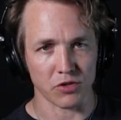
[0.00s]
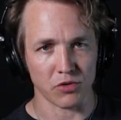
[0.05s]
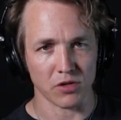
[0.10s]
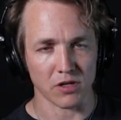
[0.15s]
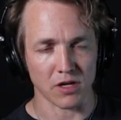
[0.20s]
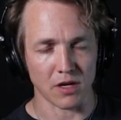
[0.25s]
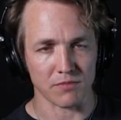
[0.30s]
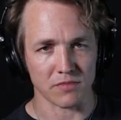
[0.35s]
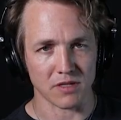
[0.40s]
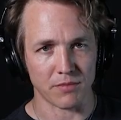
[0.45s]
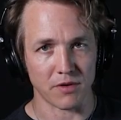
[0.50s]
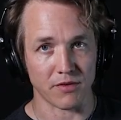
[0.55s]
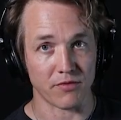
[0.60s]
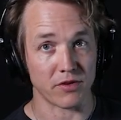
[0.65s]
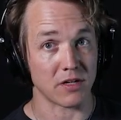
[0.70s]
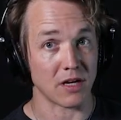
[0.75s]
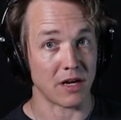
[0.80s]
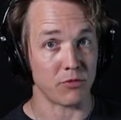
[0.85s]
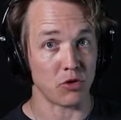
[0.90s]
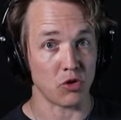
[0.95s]
It comes up every
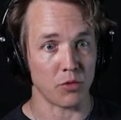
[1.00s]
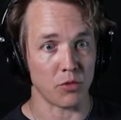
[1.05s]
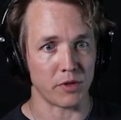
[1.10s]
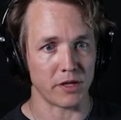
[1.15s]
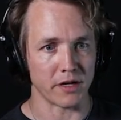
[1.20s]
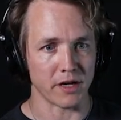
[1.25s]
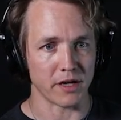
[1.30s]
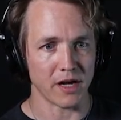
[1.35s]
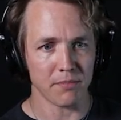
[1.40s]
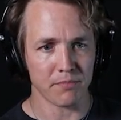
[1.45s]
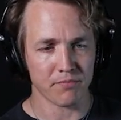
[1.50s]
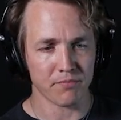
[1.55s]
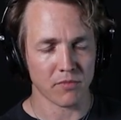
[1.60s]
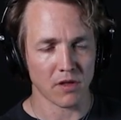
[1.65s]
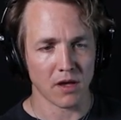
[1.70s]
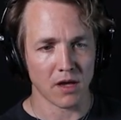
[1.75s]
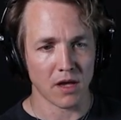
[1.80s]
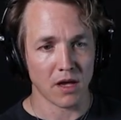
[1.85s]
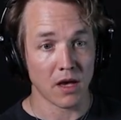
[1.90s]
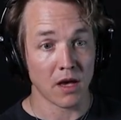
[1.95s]
time you open it up.
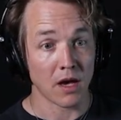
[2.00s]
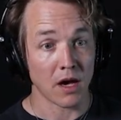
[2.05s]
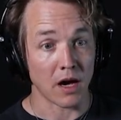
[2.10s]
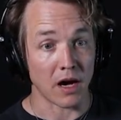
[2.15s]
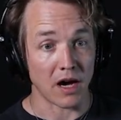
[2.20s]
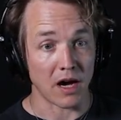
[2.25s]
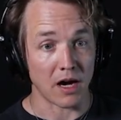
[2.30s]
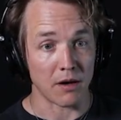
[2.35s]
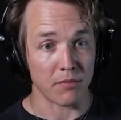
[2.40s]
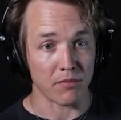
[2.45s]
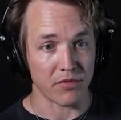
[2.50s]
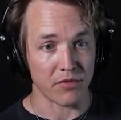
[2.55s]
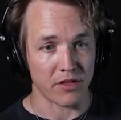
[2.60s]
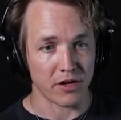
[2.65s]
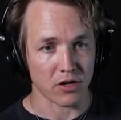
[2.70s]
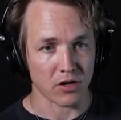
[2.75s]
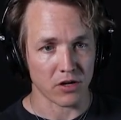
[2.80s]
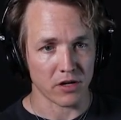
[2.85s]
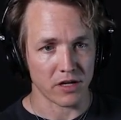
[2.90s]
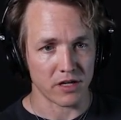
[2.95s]

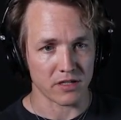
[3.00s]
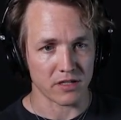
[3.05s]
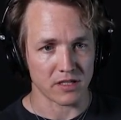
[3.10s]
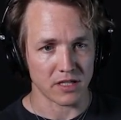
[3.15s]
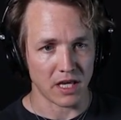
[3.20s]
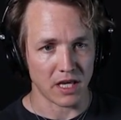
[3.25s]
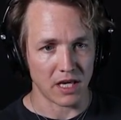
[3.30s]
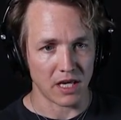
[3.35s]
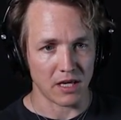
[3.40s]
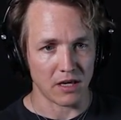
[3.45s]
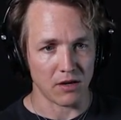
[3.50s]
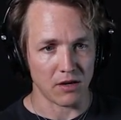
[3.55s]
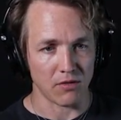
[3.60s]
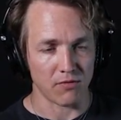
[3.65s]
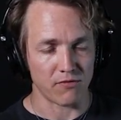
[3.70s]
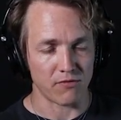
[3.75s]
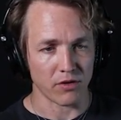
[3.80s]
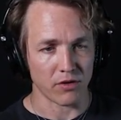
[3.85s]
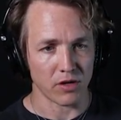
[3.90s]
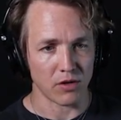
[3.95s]
There is a
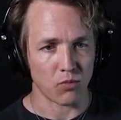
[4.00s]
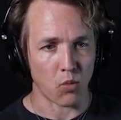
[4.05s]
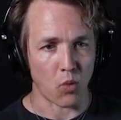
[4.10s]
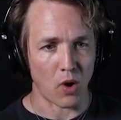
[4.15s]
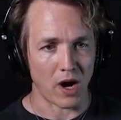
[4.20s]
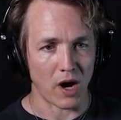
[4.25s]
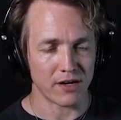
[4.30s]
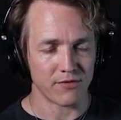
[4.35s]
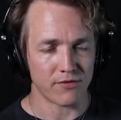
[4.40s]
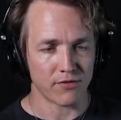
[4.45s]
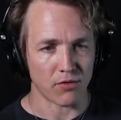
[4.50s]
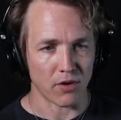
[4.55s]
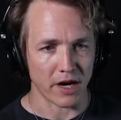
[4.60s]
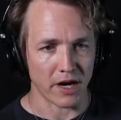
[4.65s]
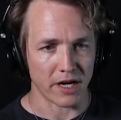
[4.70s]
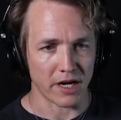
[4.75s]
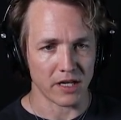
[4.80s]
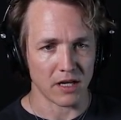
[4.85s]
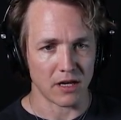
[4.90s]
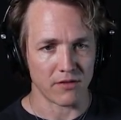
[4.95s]
very wide
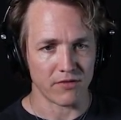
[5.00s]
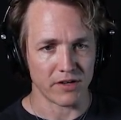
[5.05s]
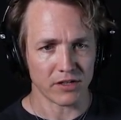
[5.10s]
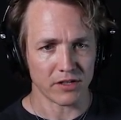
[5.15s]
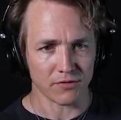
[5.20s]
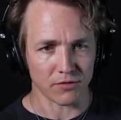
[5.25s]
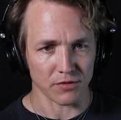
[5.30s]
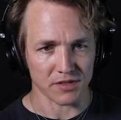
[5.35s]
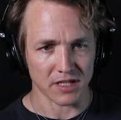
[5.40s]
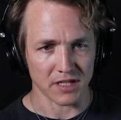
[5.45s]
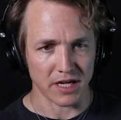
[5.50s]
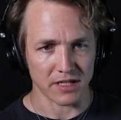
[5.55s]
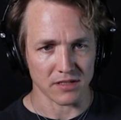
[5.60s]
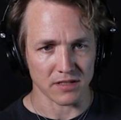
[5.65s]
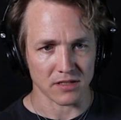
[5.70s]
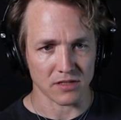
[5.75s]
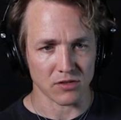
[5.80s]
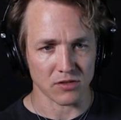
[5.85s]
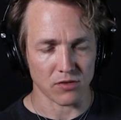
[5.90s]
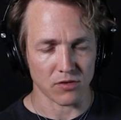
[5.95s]
variety of interval
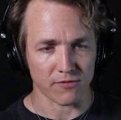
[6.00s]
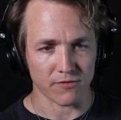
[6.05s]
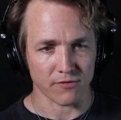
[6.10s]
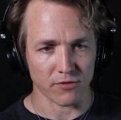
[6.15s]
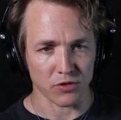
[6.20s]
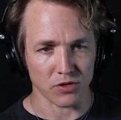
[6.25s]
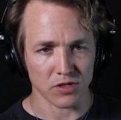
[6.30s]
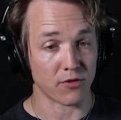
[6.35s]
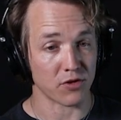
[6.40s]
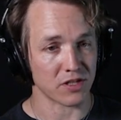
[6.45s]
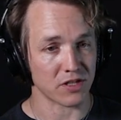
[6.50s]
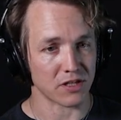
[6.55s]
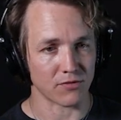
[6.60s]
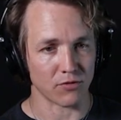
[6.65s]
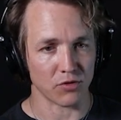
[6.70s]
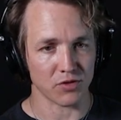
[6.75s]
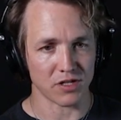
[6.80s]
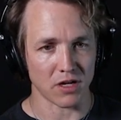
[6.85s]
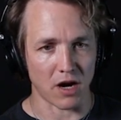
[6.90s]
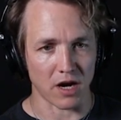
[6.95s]
sizes. So the first interval
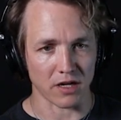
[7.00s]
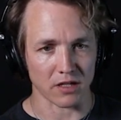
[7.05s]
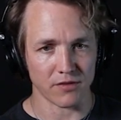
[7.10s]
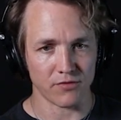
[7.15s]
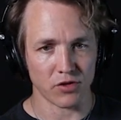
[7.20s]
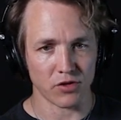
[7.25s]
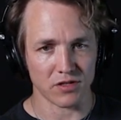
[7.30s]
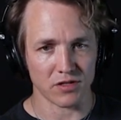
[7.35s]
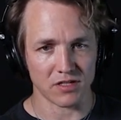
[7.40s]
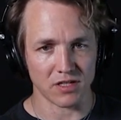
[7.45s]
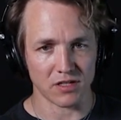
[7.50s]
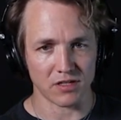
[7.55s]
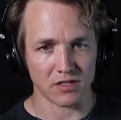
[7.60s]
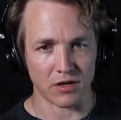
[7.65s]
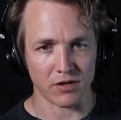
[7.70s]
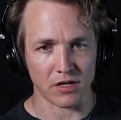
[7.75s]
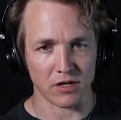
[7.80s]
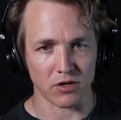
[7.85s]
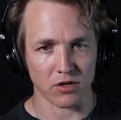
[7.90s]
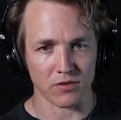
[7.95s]
is an octave. You can see it down
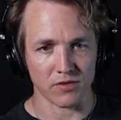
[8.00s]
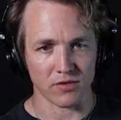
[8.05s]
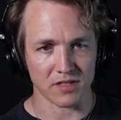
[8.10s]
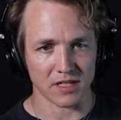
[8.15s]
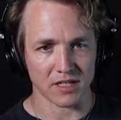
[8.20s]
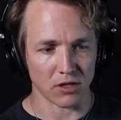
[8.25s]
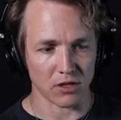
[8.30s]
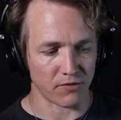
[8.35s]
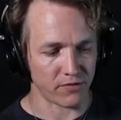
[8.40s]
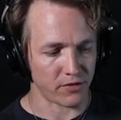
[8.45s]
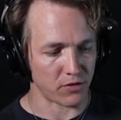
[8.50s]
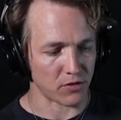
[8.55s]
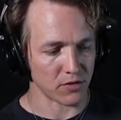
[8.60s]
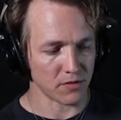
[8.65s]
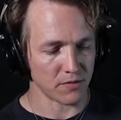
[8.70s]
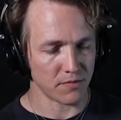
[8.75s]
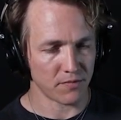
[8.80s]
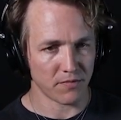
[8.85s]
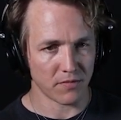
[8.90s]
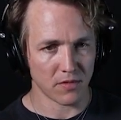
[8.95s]
here in the scale viewer.
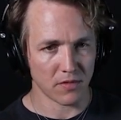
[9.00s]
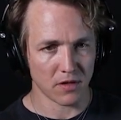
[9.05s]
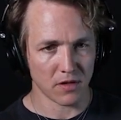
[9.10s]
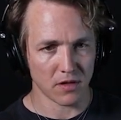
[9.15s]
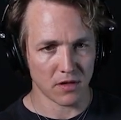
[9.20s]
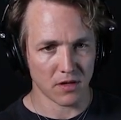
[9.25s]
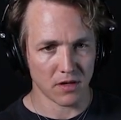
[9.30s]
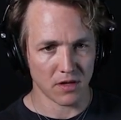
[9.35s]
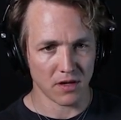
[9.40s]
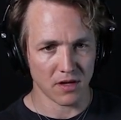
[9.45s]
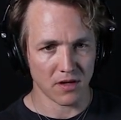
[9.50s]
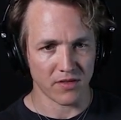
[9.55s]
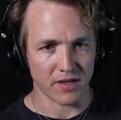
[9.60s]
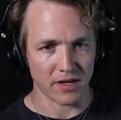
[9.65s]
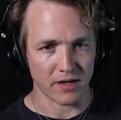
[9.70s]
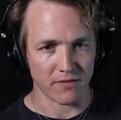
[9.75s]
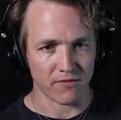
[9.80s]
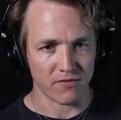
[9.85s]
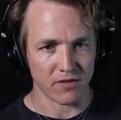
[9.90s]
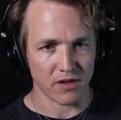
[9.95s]
And a
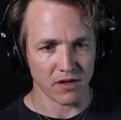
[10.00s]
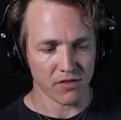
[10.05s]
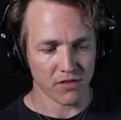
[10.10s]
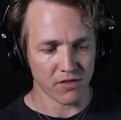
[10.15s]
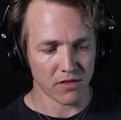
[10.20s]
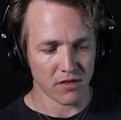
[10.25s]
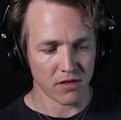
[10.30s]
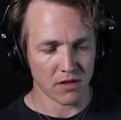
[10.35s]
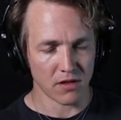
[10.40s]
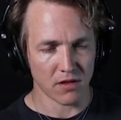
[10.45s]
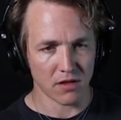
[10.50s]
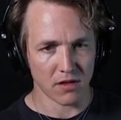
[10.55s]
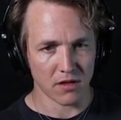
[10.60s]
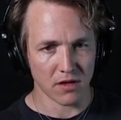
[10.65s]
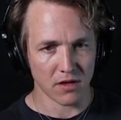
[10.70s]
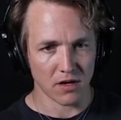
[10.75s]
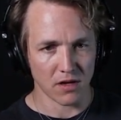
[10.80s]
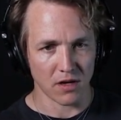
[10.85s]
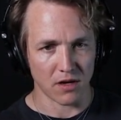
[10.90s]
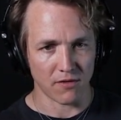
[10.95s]
fifth,
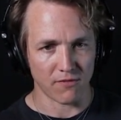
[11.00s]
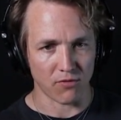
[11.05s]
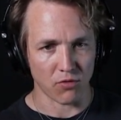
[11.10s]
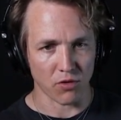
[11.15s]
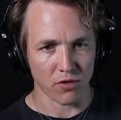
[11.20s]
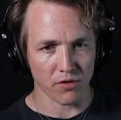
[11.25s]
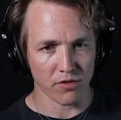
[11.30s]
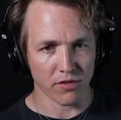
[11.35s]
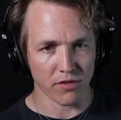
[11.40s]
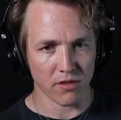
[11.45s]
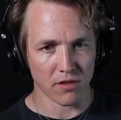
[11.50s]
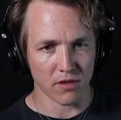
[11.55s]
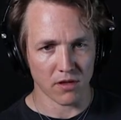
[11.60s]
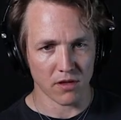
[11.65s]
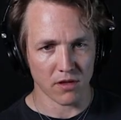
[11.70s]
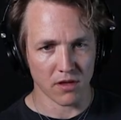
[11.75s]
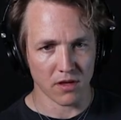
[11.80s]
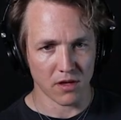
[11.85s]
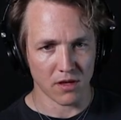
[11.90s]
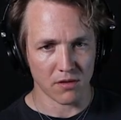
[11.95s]
a fourth,
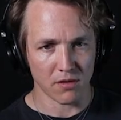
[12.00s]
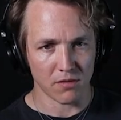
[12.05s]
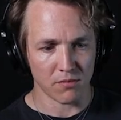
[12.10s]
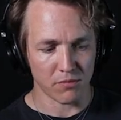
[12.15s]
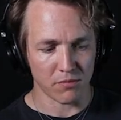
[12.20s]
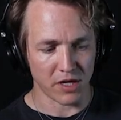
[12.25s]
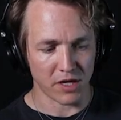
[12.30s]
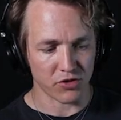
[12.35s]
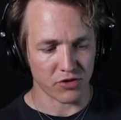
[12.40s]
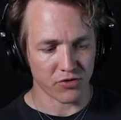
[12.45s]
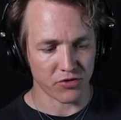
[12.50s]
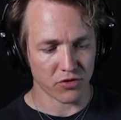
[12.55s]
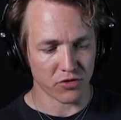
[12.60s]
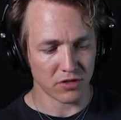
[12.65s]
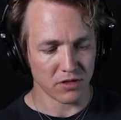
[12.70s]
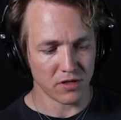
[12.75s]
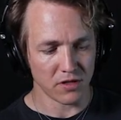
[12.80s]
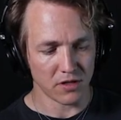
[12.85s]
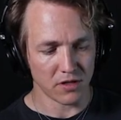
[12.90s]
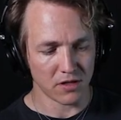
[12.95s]
major third,
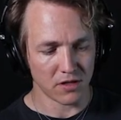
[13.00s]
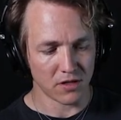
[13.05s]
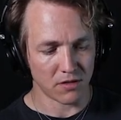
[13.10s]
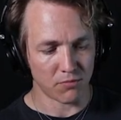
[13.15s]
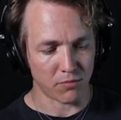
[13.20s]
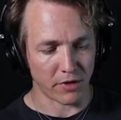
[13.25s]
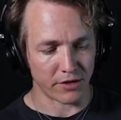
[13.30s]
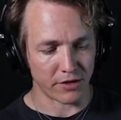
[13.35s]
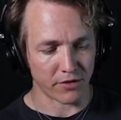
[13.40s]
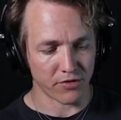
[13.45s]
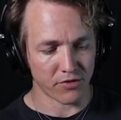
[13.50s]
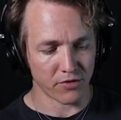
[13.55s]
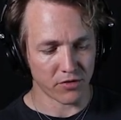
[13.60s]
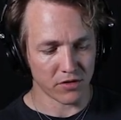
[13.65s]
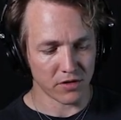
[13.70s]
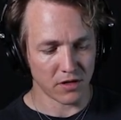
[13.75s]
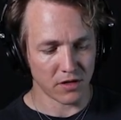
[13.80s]
minor third.